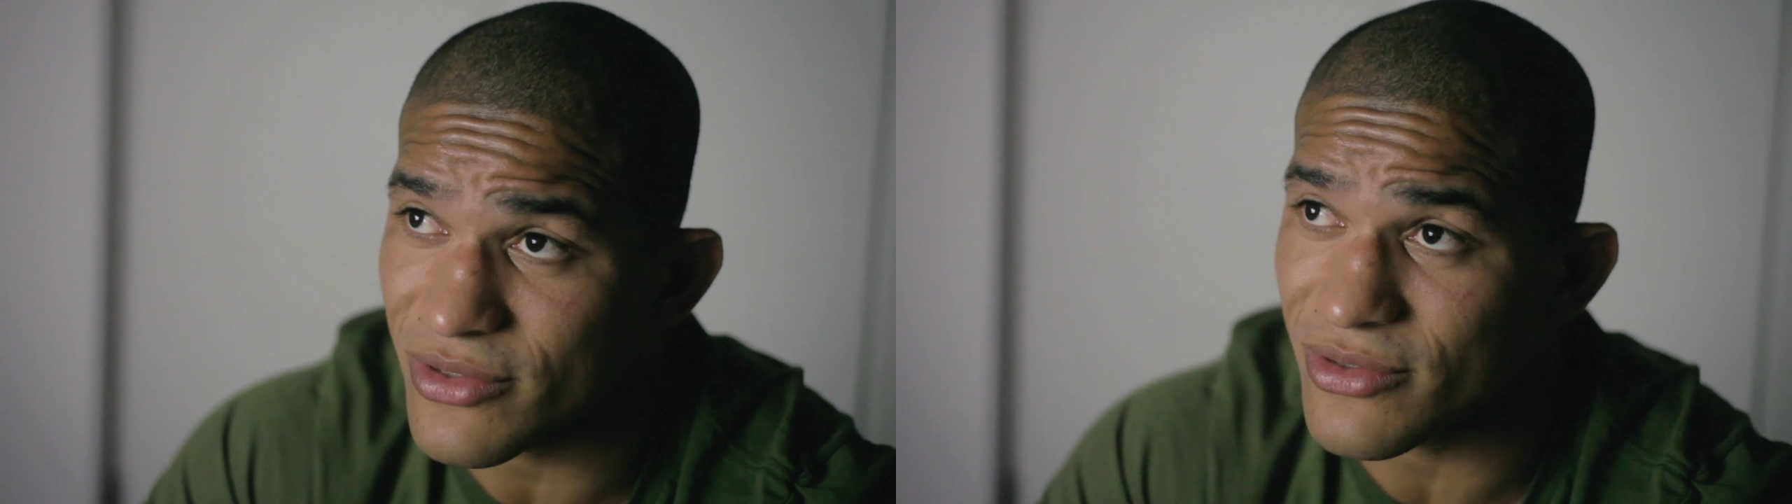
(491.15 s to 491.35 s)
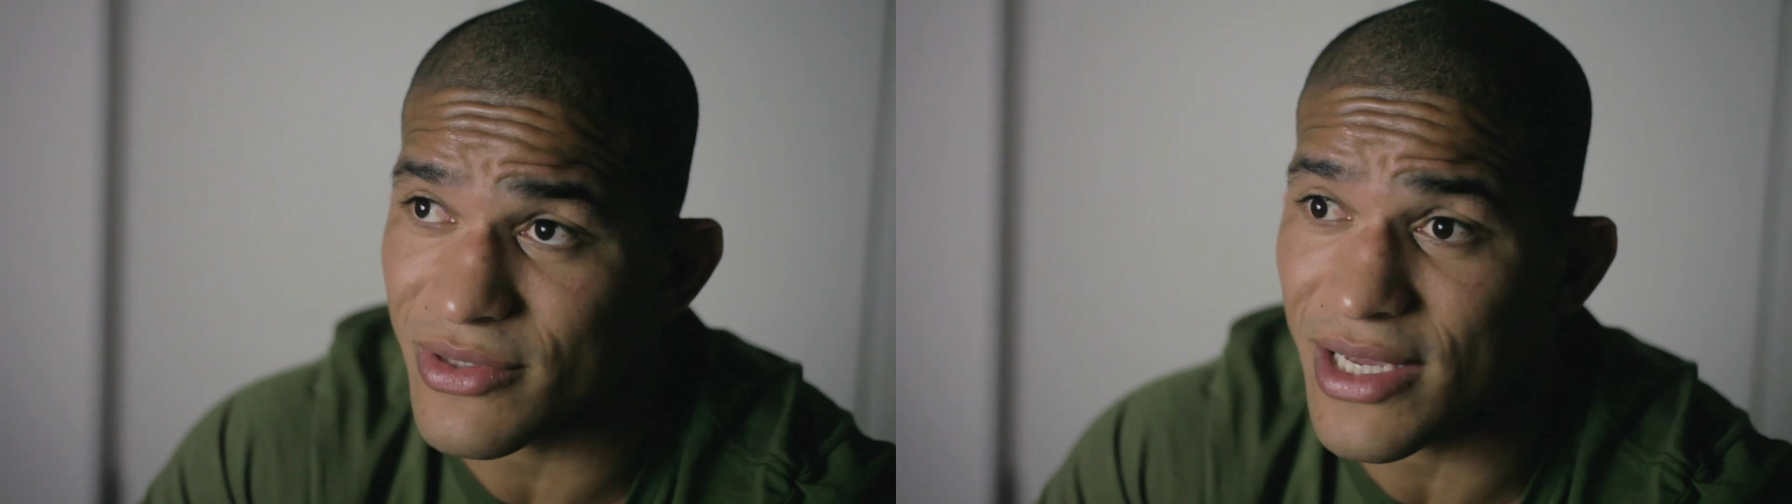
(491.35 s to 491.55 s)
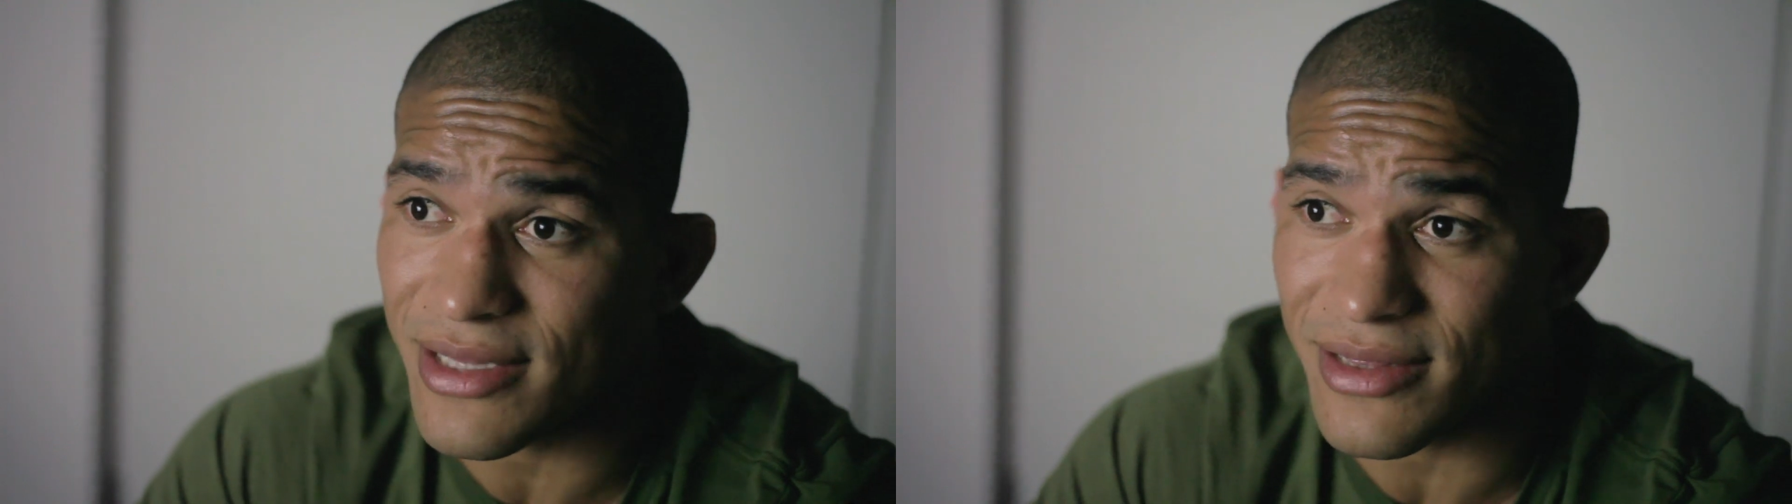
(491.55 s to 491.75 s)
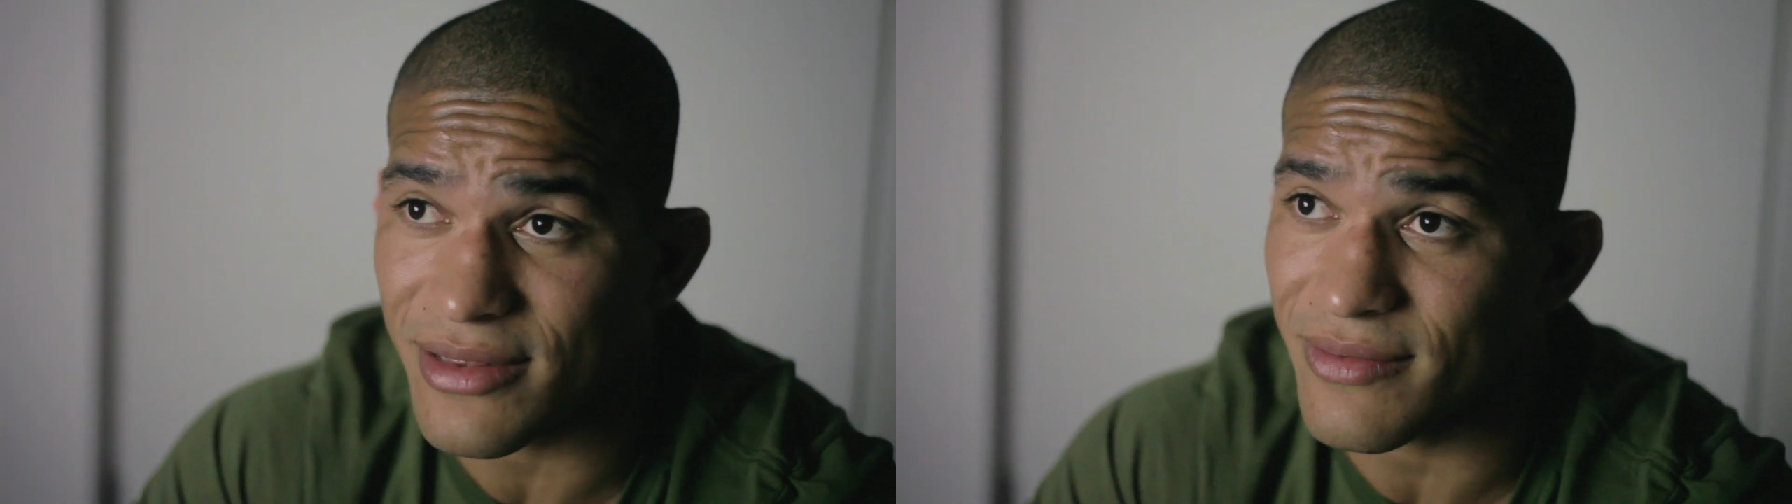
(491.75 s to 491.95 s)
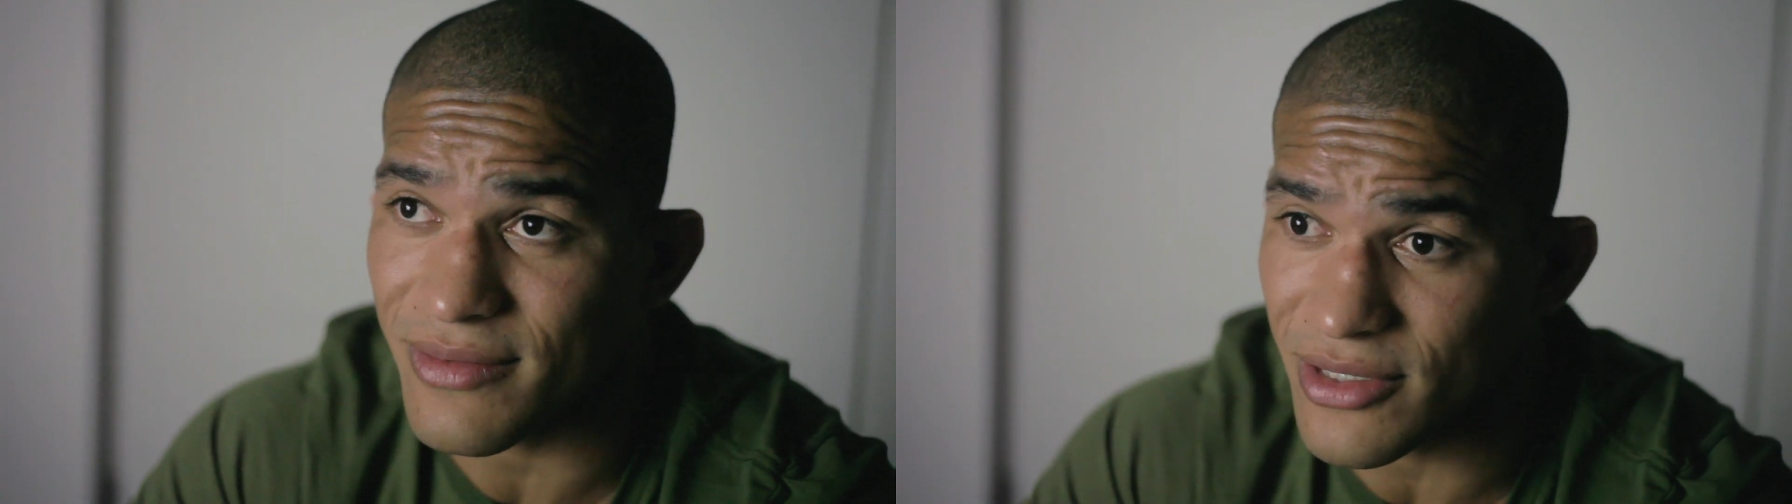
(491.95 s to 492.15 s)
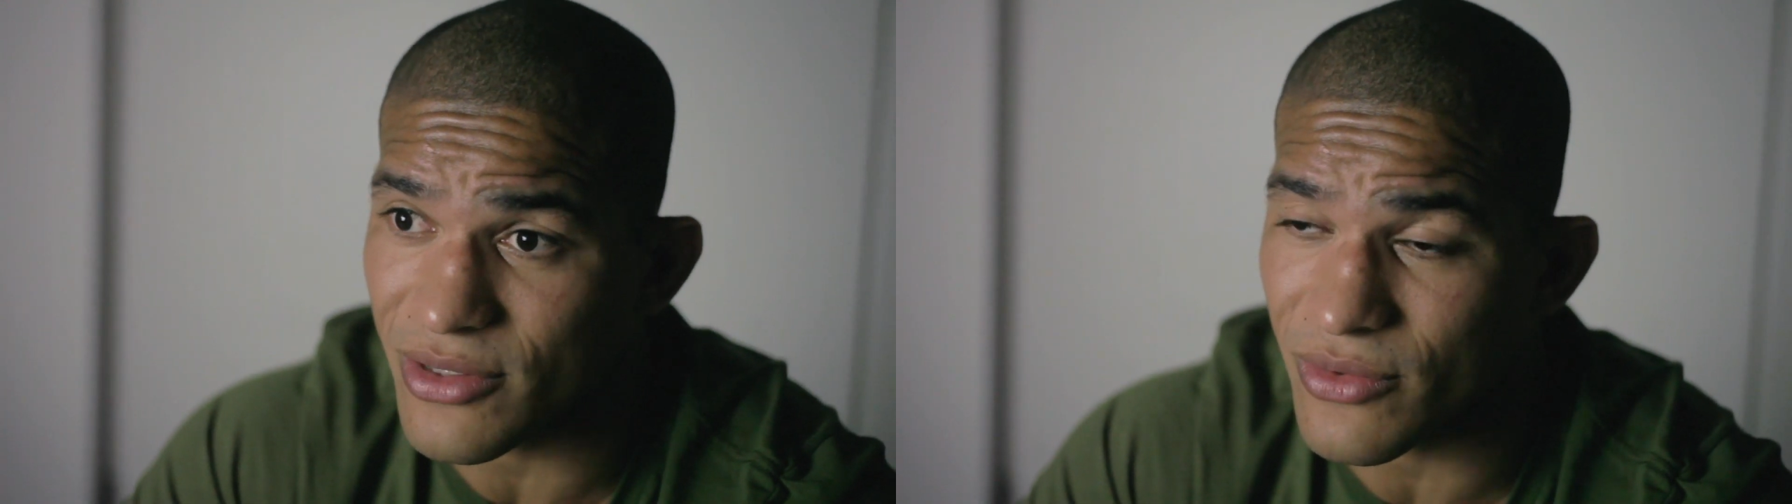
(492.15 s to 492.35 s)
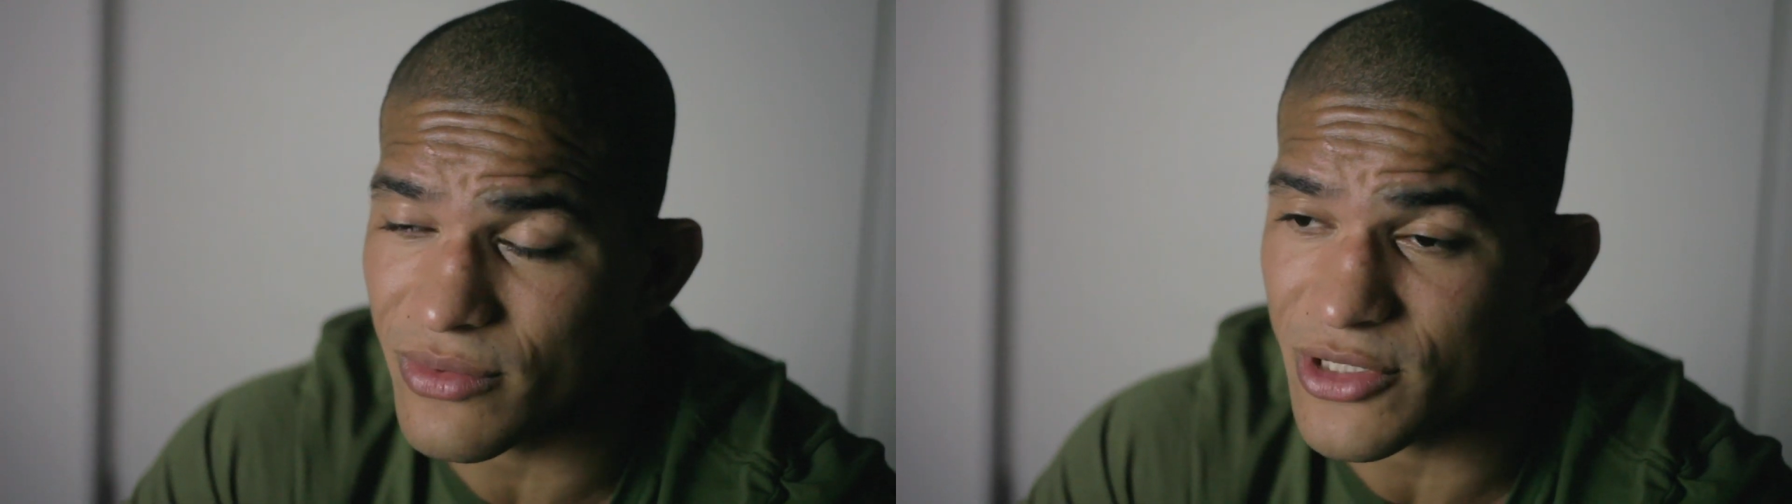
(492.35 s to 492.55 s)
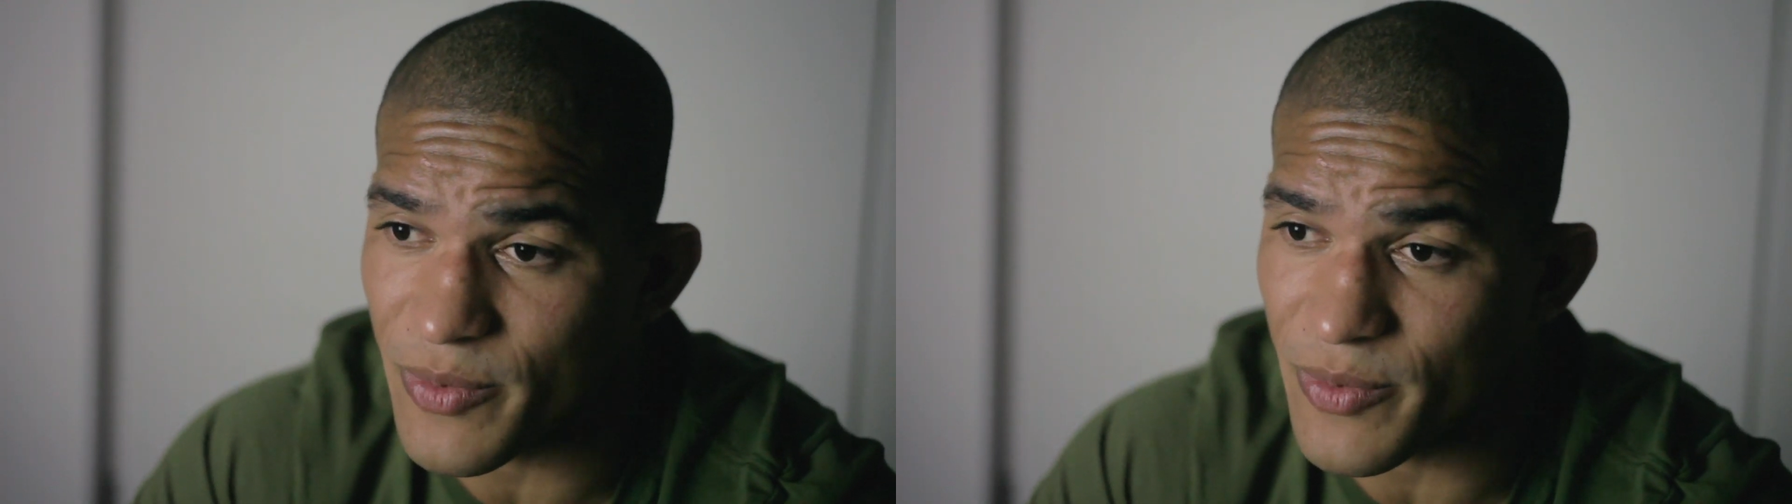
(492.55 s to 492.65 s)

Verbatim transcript: to do that, you know,